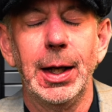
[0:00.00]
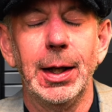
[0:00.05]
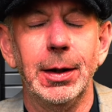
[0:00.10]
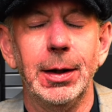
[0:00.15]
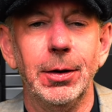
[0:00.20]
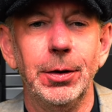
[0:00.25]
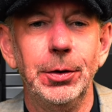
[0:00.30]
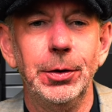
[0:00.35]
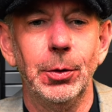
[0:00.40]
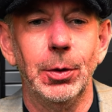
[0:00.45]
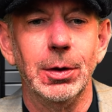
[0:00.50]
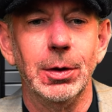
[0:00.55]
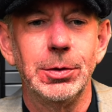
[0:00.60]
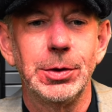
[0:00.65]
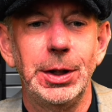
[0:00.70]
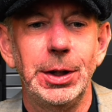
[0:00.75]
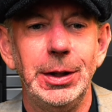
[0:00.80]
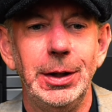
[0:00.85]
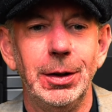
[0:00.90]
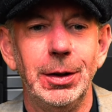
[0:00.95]
And I thought I'd
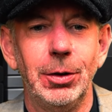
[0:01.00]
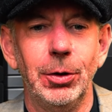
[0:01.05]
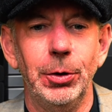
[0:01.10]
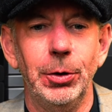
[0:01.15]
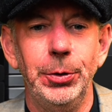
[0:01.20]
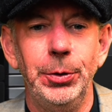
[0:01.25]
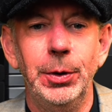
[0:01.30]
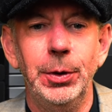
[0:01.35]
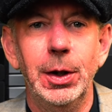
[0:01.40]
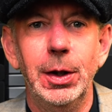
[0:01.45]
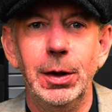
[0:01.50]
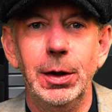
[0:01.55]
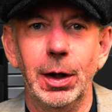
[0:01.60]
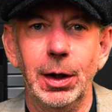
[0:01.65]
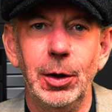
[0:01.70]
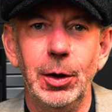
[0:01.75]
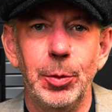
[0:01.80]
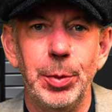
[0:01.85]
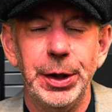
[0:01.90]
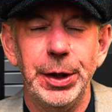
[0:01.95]
take you through
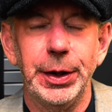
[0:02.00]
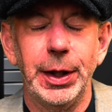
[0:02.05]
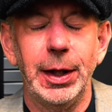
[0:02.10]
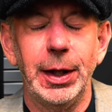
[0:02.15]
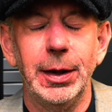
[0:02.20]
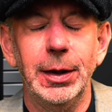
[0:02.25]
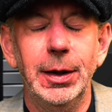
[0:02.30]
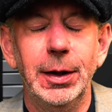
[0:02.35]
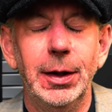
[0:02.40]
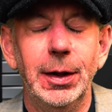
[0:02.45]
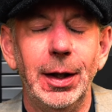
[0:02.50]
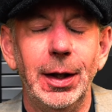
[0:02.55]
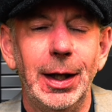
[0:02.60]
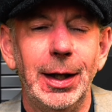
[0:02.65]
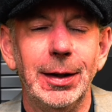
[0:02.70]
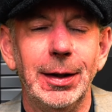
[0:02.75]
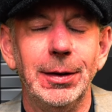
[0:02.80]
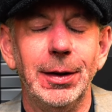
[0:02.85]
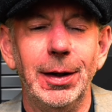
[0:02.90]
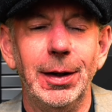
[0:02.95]
a little bit of that
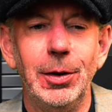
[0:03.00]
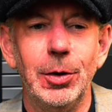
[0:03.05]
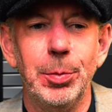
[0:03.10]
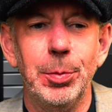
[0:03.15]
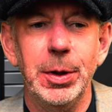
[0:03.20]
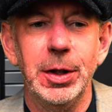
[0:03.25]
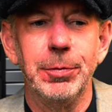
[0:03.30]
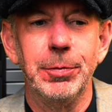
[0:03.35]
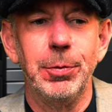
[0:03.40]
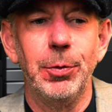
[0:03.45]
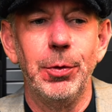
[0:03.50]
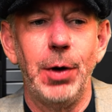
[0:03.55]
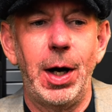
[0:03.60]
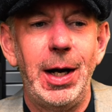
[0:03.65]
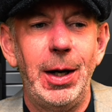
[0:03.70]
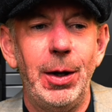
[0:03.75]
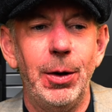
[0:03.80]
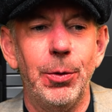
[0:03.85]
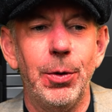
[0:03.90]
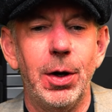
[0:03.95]
and a little bit of
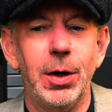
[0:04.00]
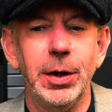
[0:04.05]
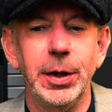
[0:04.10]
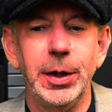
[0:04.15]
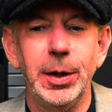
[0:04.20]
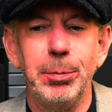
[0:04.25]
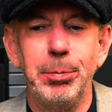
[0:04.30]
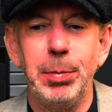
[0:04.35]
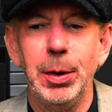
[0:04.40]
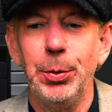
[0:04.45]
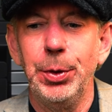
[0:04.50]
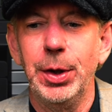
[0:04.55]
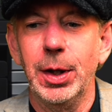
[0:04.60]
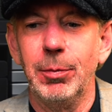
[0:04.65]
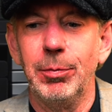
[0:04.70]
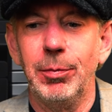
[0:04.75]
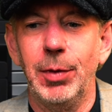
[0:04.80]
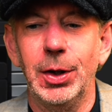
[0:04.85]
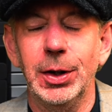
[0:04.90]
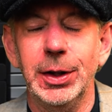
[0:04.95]
how I build
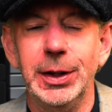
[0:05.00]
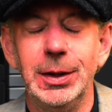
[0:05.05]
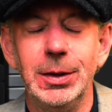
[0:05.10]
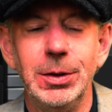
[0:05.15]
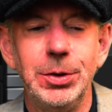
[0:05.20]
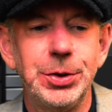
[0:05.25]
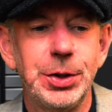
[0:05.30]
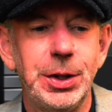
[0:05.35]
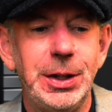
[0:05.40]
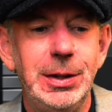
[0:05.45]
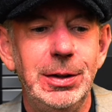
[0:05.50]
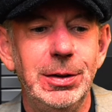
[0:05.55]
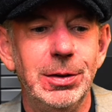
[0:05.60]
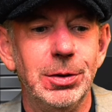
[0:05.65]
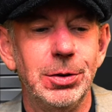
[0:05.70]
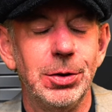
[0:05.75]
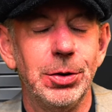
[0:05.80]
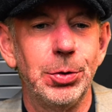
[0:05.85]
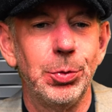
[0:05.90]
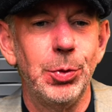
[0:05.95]
up my
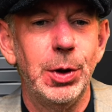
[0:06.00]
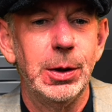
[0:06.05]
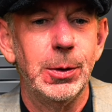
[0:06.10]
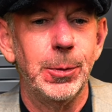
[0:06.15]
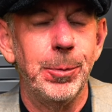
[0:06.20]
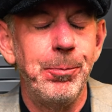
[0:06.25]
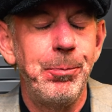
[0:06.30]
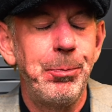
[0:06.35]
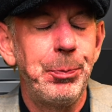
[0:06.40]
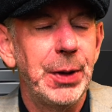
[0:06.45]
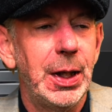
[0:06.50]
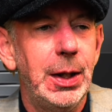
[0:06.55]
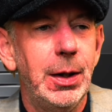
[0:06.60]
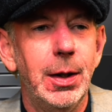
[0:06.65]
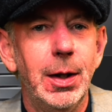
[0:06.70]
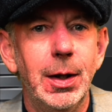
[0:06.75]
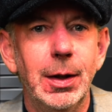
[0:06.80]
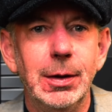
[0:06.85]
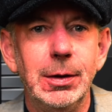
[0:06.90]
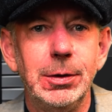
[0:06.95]
scenes as well.
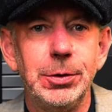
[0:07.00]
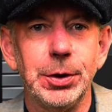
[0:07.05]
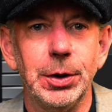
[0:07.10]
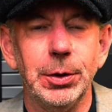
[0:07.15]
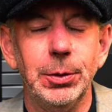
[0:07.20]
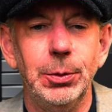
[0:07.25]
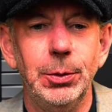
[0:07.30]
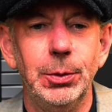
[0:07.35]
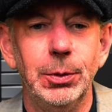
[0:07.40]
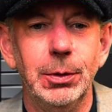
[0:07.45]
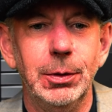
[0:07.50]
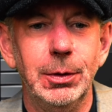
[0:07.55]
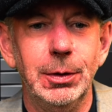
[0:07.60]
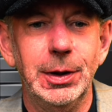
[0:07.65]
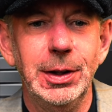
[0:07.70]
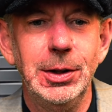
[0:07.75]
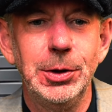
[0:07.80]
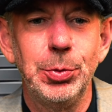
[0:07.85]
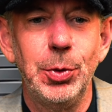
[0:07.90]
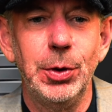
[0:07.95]
So
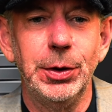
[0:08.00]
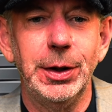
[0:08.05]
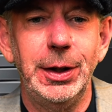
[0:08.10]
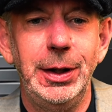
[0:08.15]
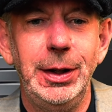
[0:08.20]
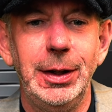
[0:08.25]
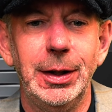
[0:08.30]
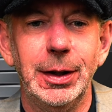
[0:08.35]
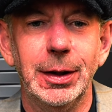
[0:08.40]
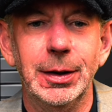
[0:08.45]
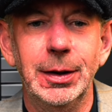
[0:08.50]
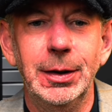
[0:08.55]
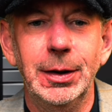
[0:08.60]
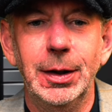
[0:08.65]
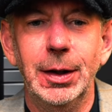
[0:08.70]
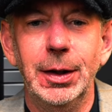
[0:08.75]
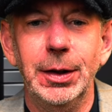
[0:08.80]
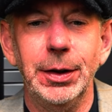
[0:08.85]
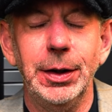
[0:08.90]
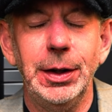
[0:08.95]
this one here,
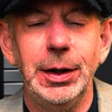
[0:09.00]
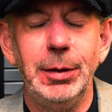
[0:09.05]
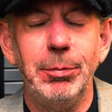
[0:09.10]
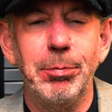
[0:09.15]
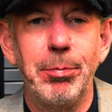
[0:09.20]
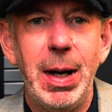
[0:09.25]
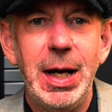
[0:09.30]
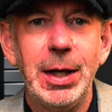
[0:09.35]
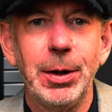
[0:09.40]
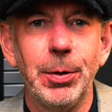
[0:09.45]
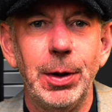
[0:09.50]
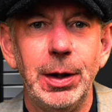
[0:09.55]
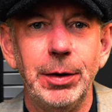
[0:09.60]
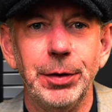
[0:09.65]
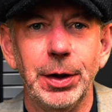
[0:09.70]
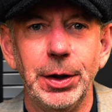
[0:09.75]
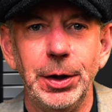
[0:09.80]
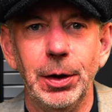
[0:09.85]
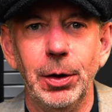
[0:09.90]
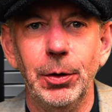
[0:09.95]
the
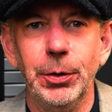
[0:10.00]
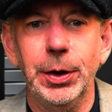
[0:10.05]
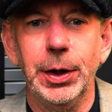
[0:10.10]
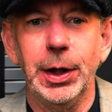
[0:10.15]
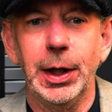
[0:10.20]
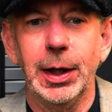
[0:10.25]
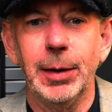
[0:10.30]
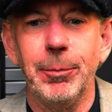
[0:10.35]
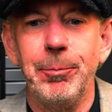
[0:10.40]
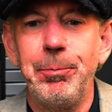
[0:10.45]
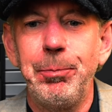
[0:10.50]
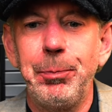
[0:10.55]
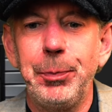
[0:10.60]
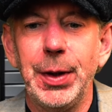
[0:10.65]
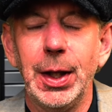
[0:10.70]
background that you're looking at,